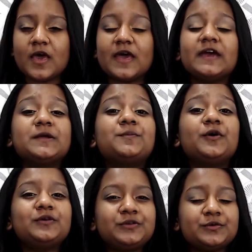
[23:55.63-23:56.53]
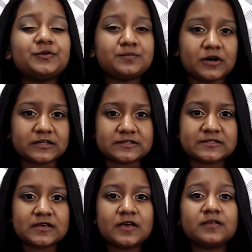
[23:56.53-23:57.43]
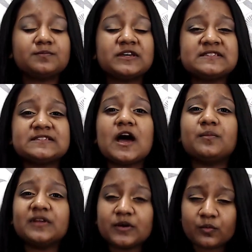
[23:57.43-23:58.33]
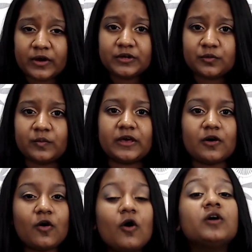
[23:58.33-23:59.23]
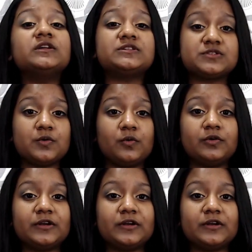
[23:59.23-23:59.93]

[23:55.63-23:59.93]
In about 2 months, my stammering went away on its own